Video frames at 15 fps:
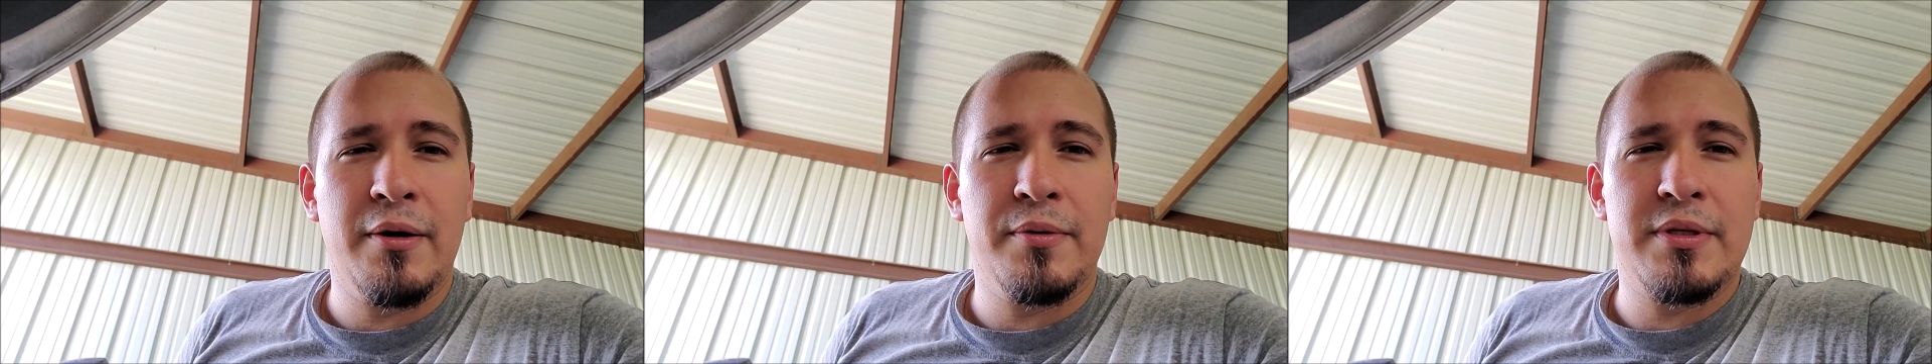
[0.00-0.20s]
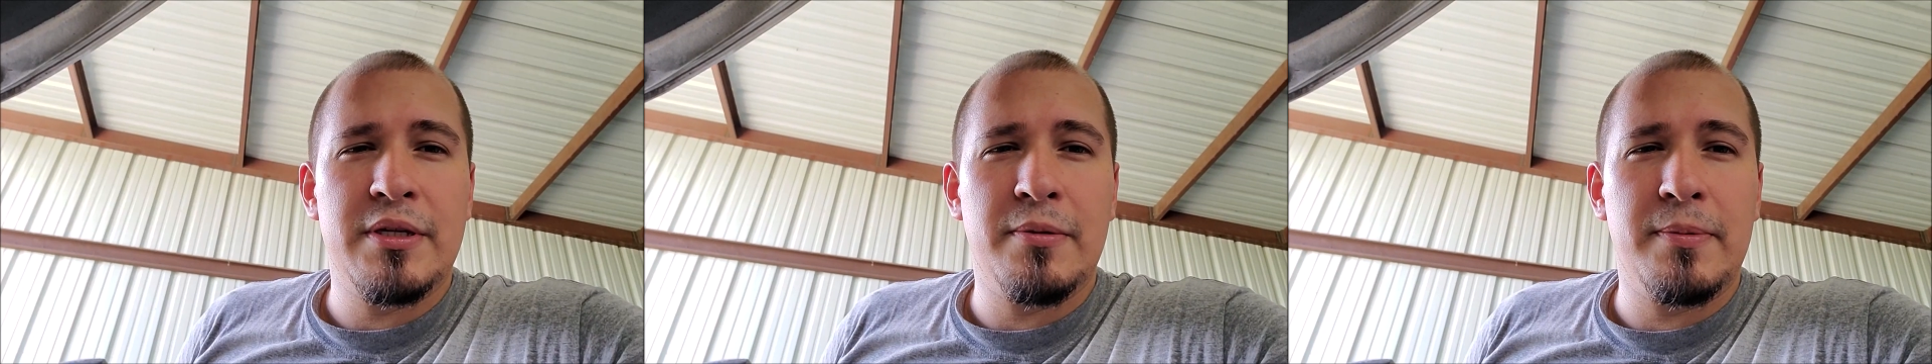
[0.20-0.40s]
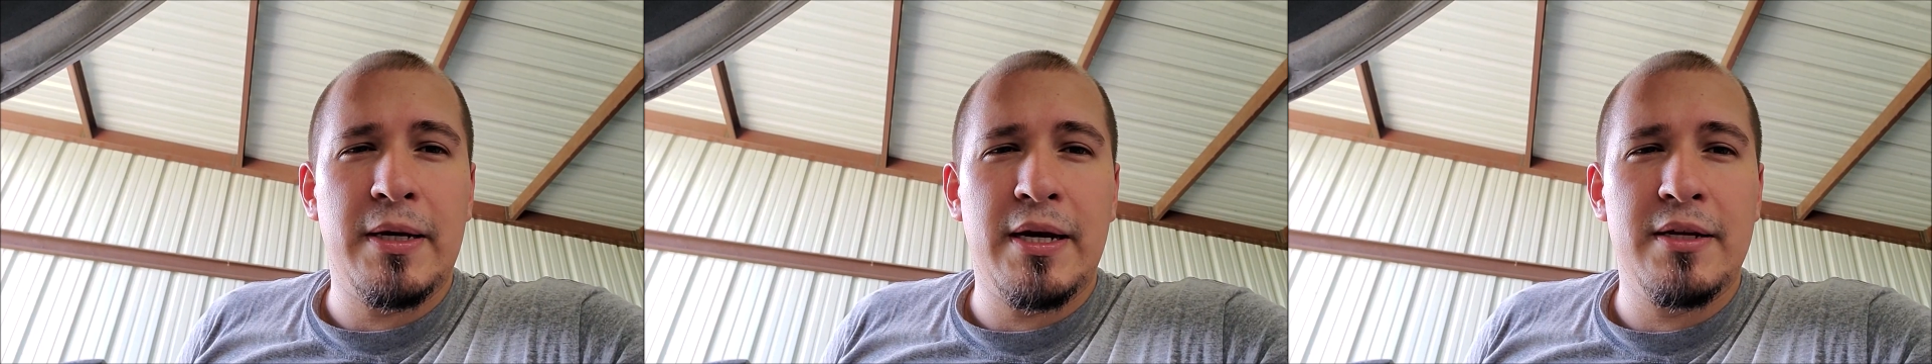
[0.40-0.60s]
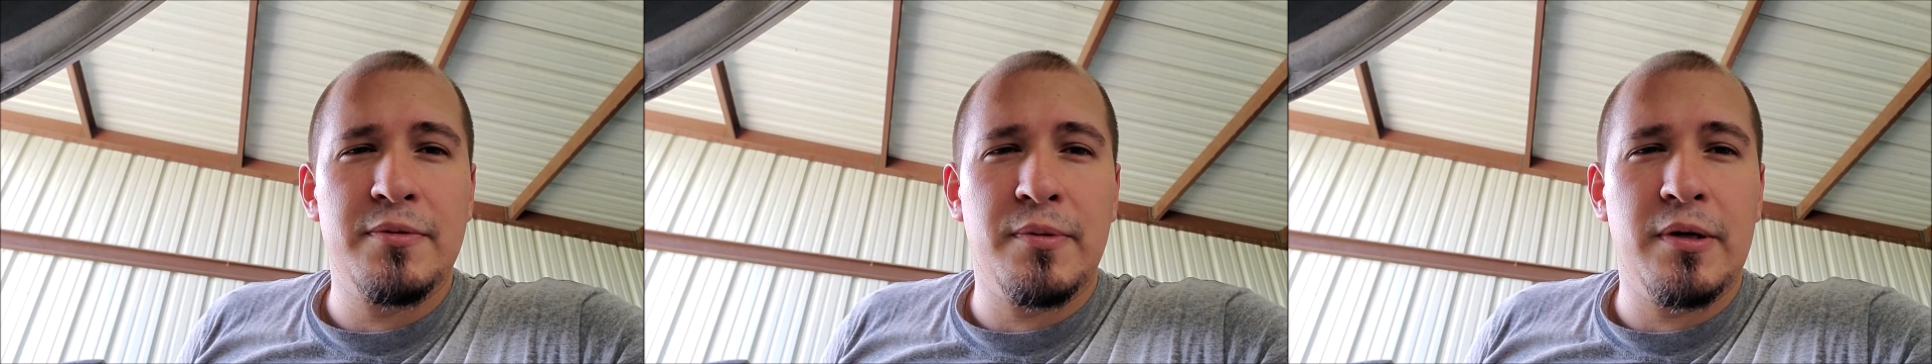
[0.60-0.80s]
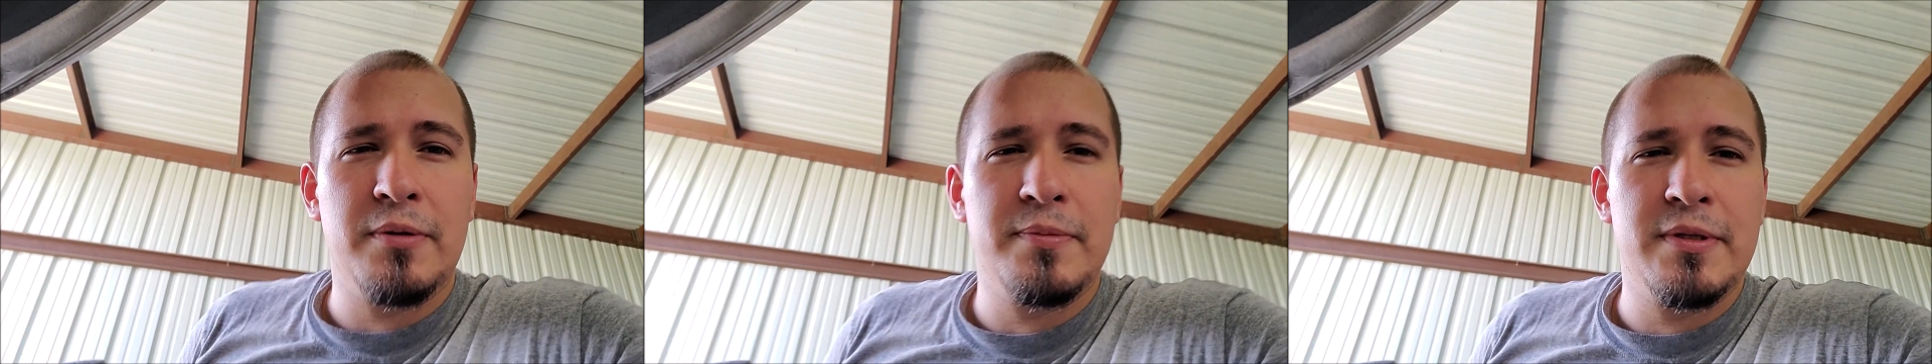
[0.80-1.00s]
what's up guys
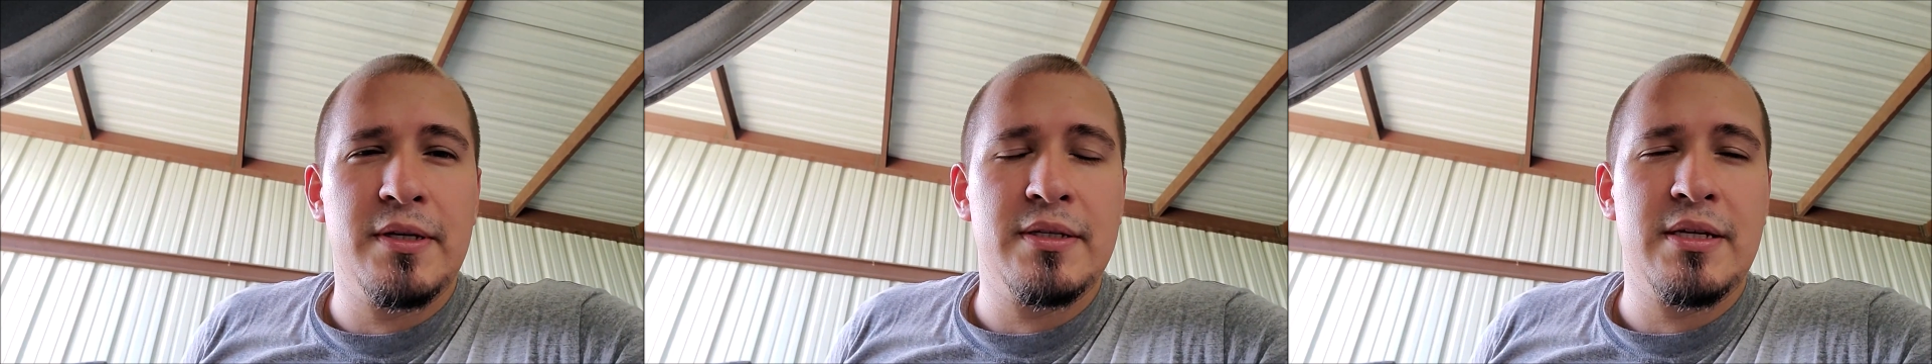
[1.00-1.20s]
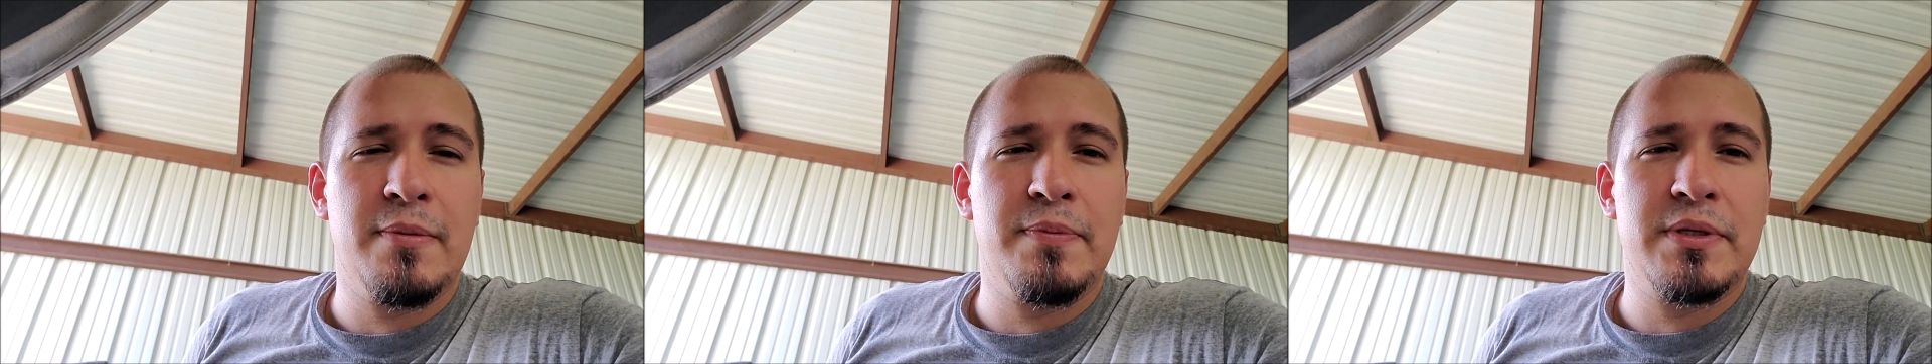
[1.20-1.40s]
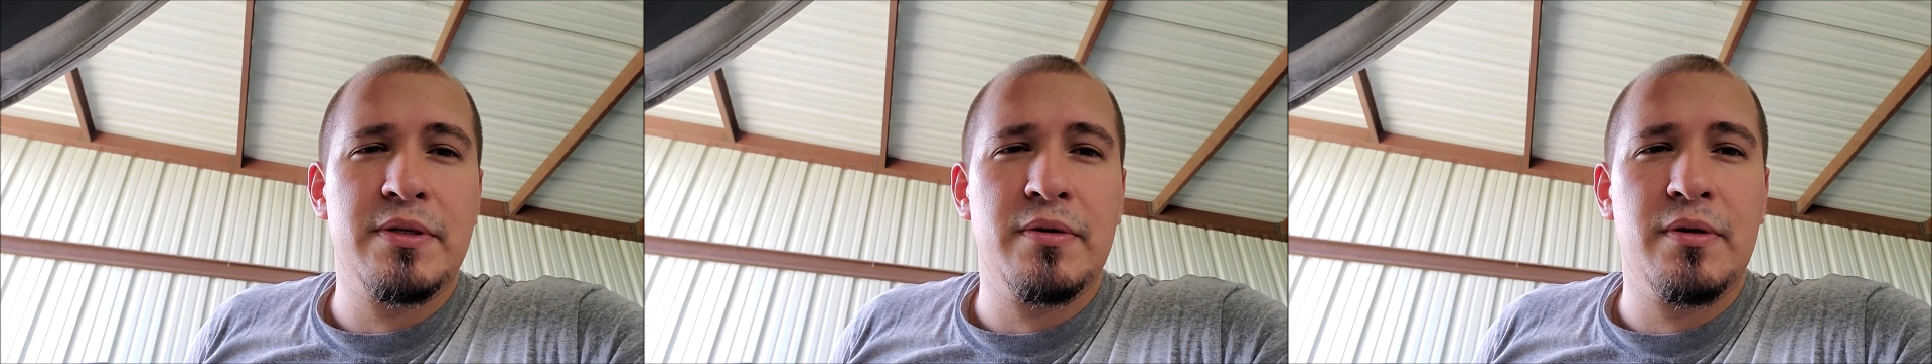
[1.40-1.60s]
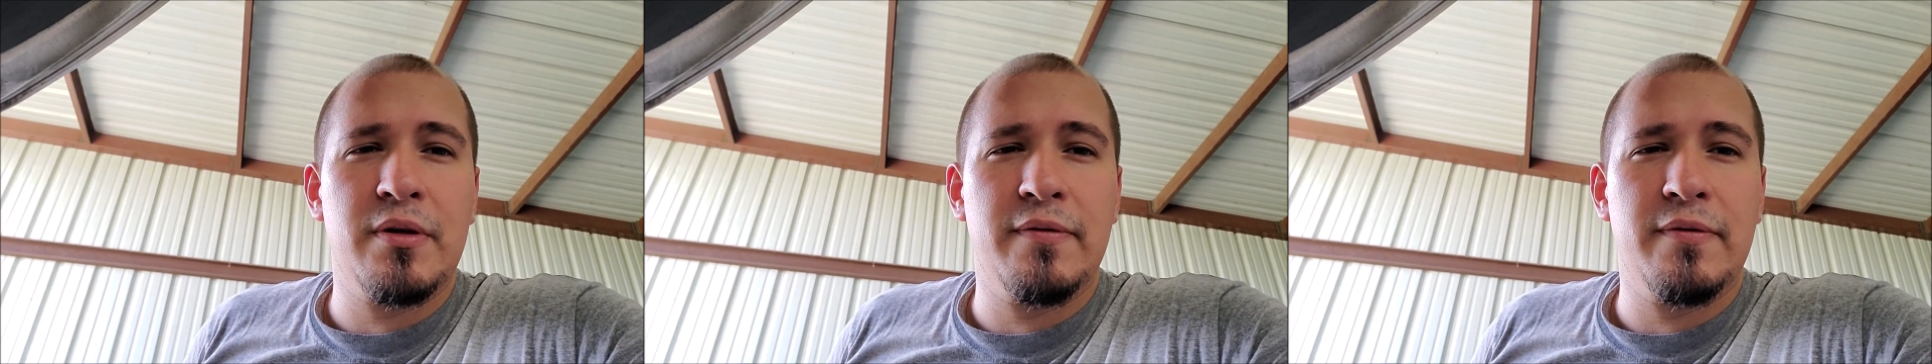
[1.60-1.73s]
welcome to this episode